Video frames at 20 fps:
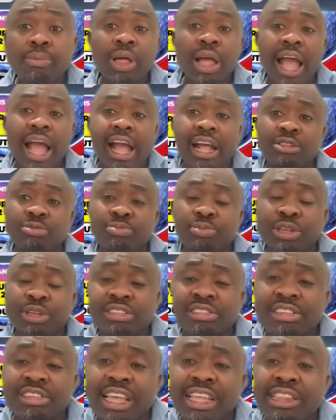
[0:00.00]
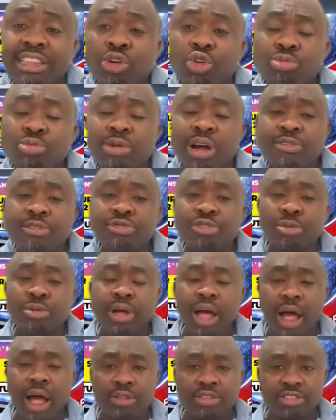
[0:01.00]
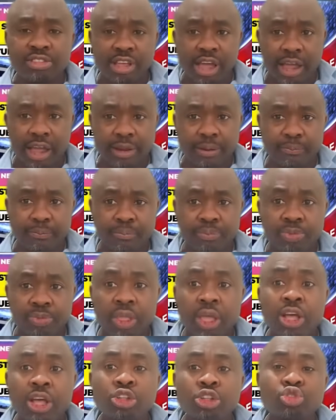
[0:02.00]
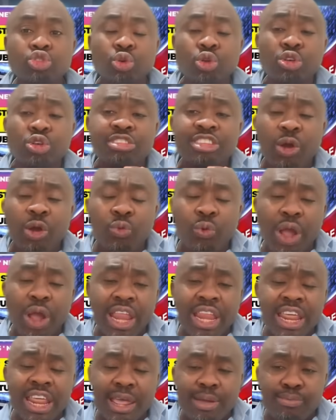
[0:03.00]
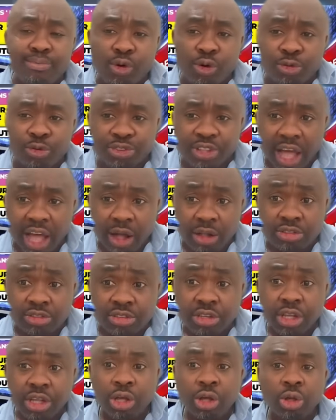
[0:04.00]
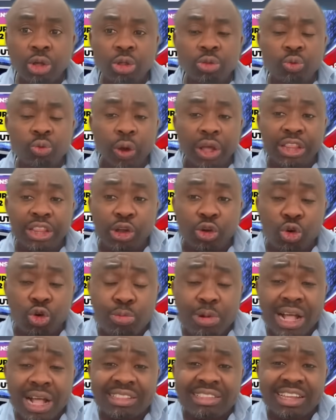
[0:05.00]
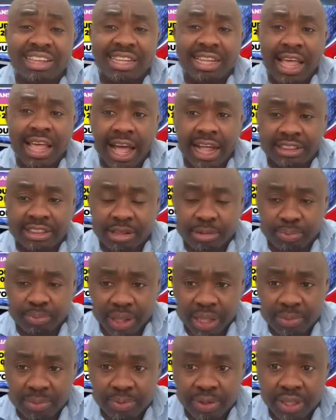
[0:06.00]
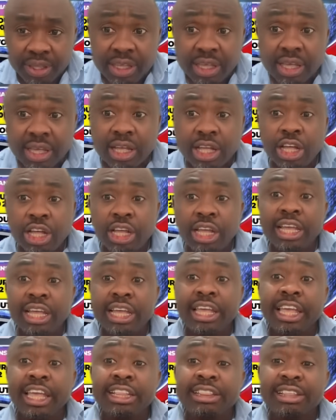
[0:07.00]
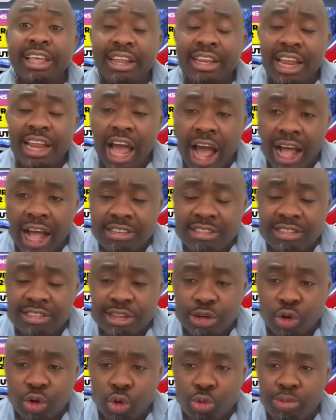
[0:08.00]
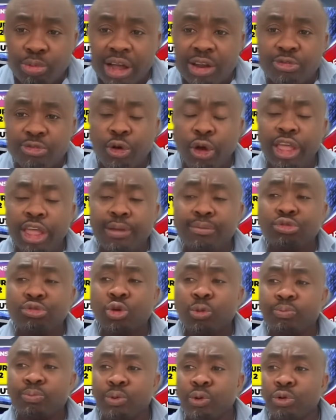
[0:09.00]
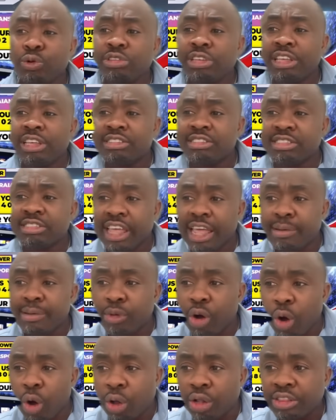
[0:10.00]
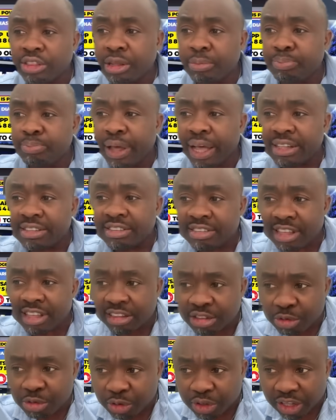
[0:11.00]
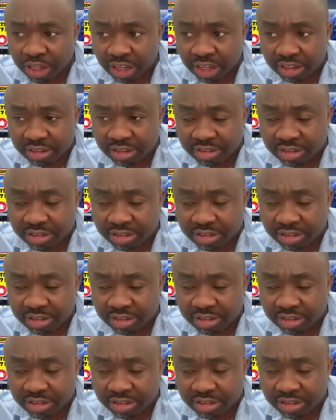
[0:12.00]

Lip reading: and be seeing the woman from outside. Tolu said when he moved out, when the woman then had the baby, he then asked the woman for him to put his name on the birth certificate.